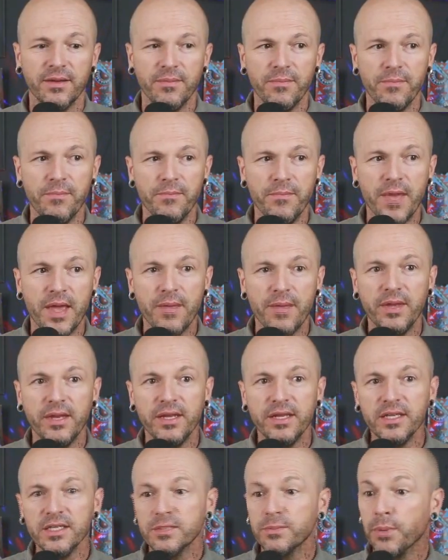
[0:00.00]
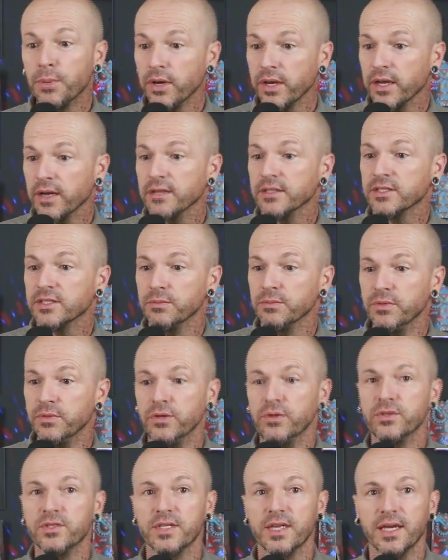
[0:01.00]
Maybe it is putting on some
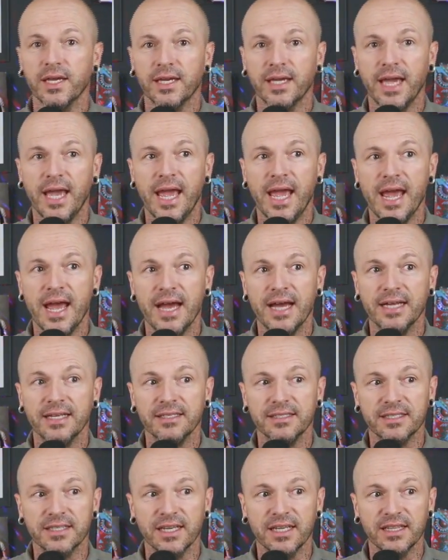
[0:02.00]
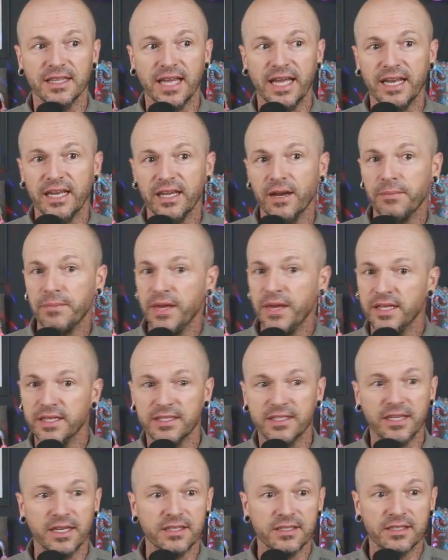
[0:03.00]
music and lighting up
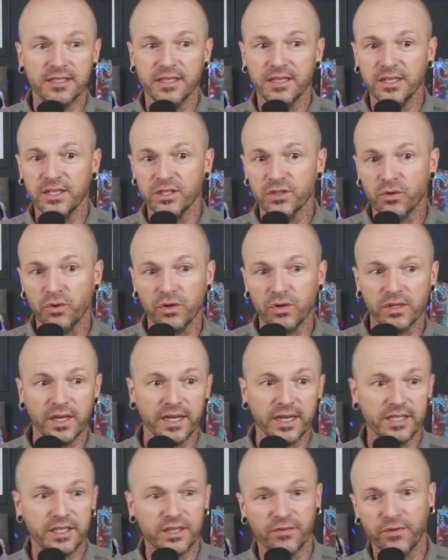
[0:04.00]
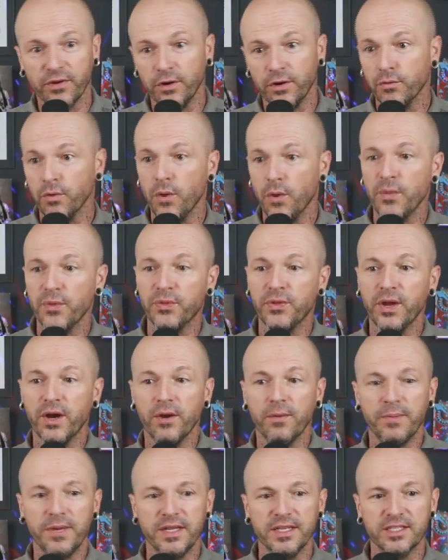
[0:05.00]
incenses or like different
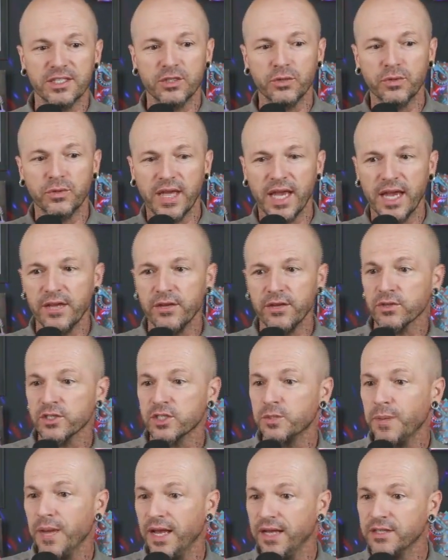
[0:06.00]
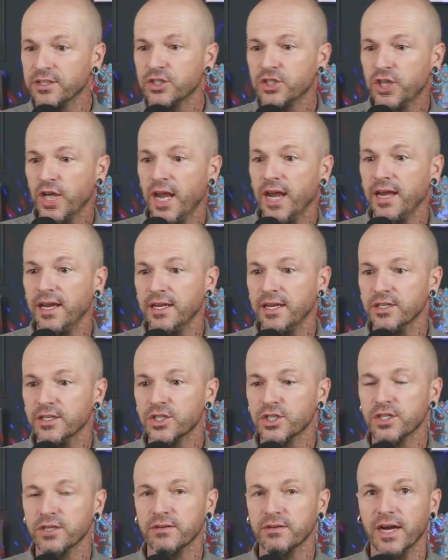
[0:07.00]
aromatherapies to get your space
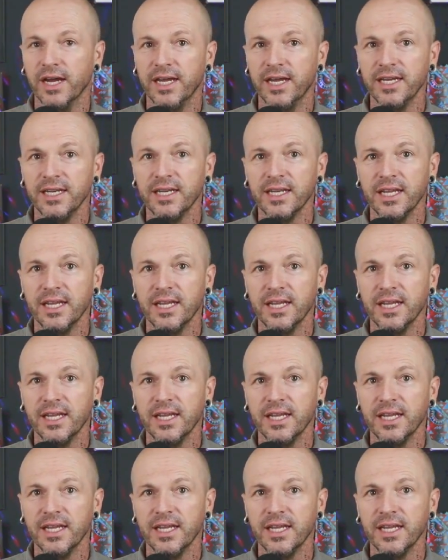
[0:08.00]
changed, right?